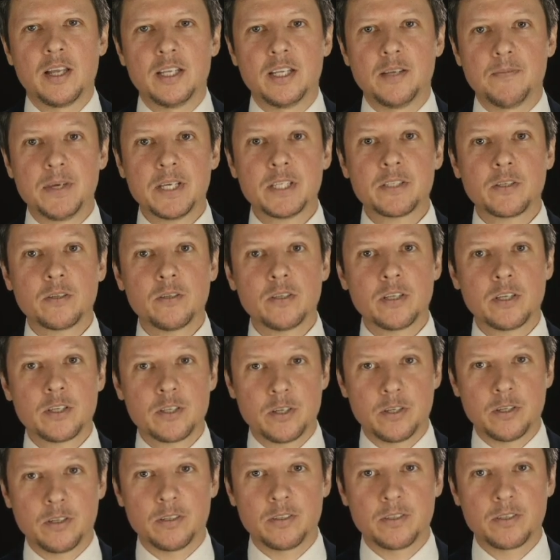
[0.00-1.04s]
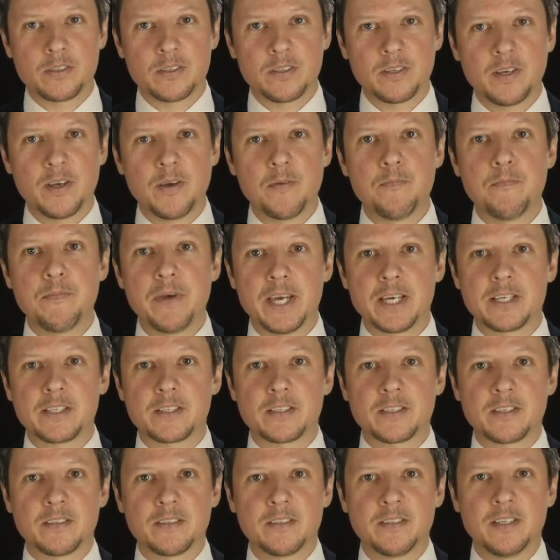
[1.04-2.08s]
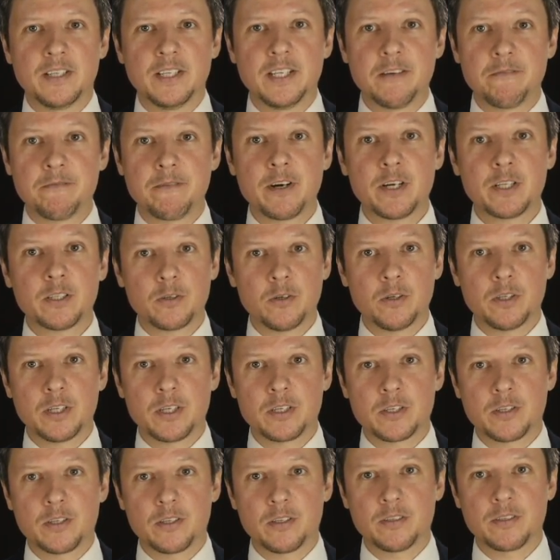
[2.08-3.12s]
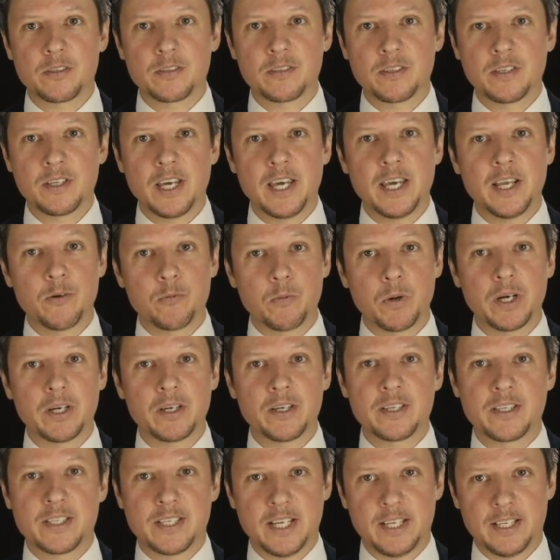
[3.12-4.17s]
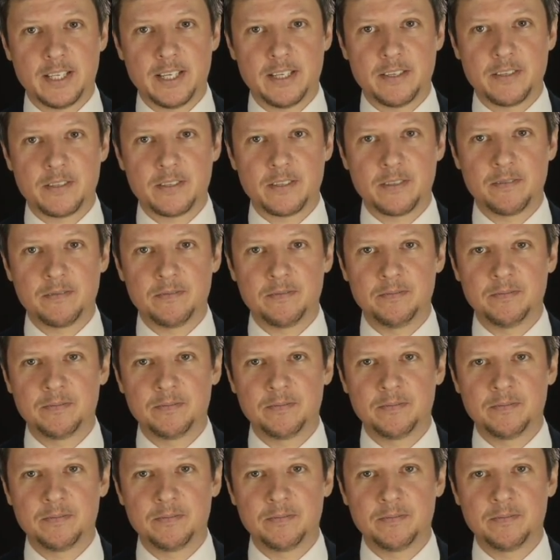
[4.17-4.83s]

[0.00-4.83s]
The mixed conditionals mix different conditionals in one sentence.